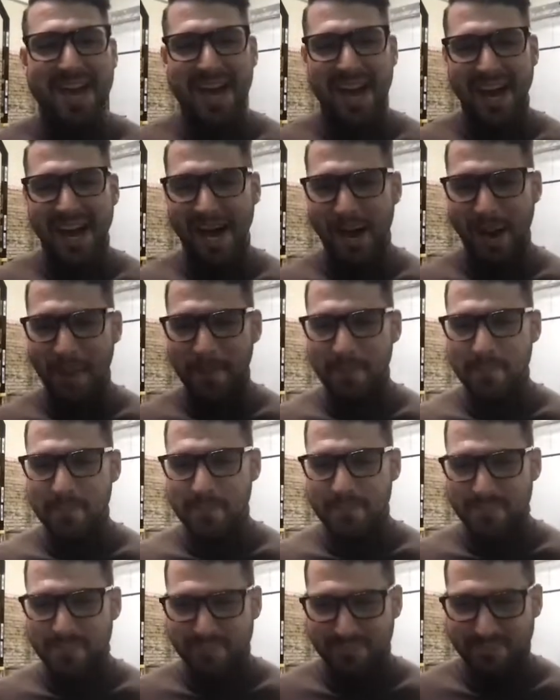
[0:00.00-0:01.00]
I
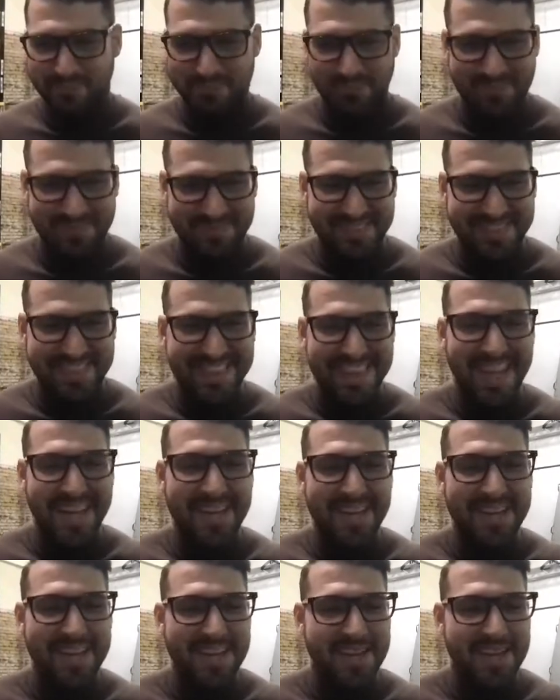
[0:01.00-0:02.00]
didn't
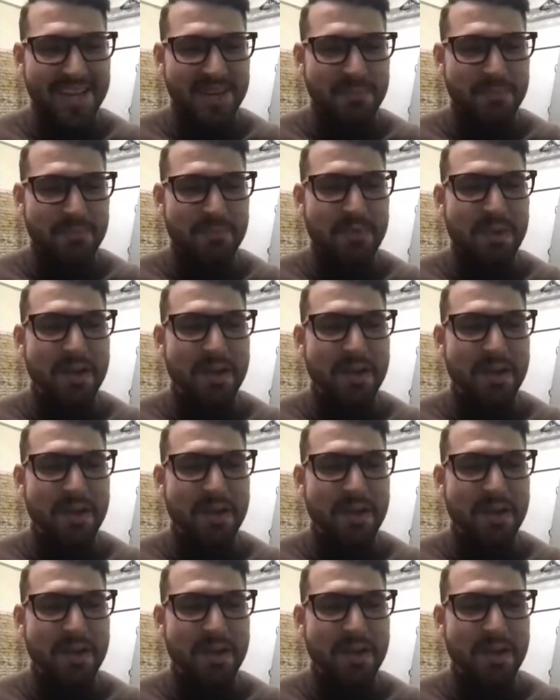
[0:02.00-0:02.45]
say anything.